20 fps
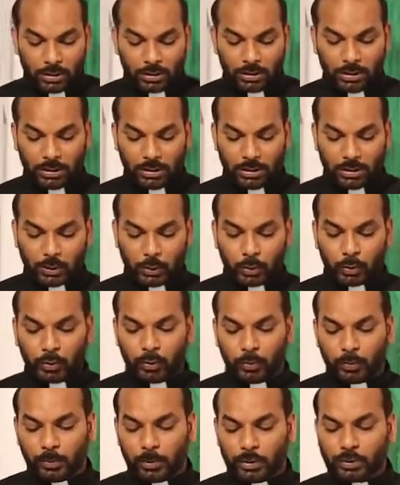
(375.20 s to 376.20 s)
the
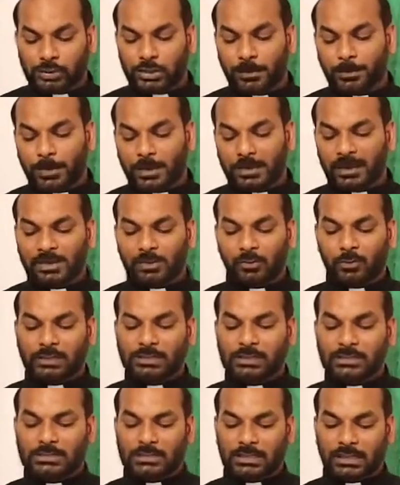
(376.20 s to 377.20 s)
two most important
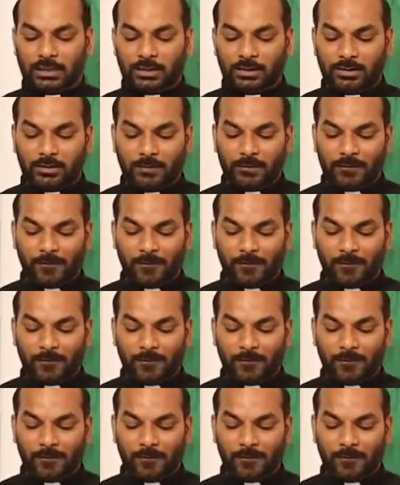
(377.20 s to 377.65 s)
questions are,